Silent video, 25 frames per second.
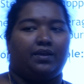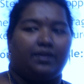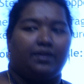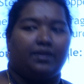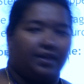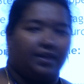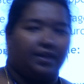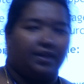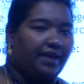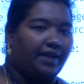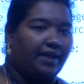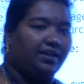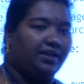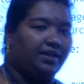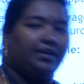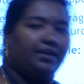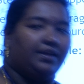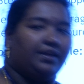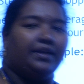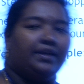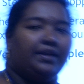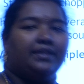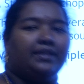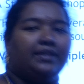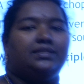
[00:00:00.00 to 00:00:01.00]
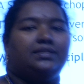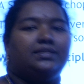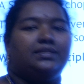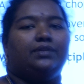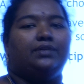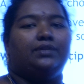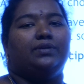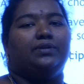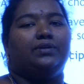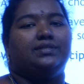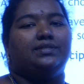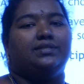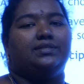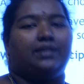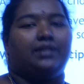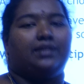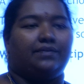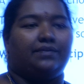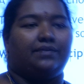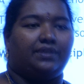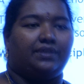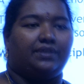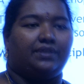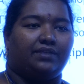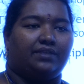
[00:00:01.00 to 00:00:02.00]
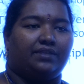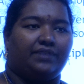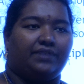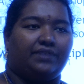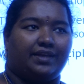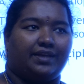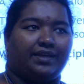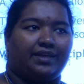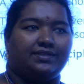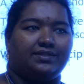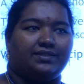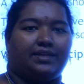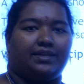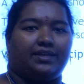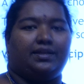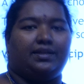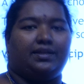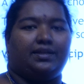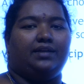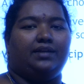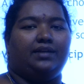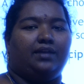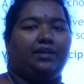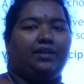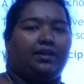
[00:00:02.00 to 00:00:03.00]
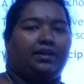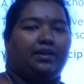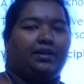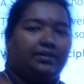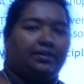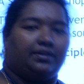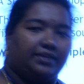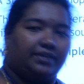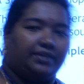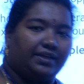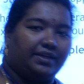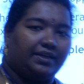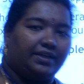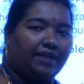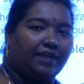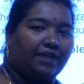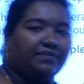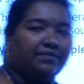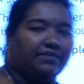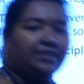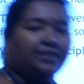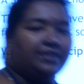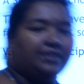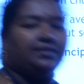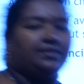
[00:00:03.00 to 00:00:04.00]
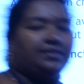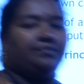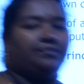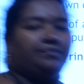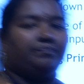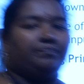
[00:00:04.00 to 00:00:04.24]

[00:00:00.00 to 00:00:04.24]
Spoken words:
Like in DC to DC converter we can say that it converts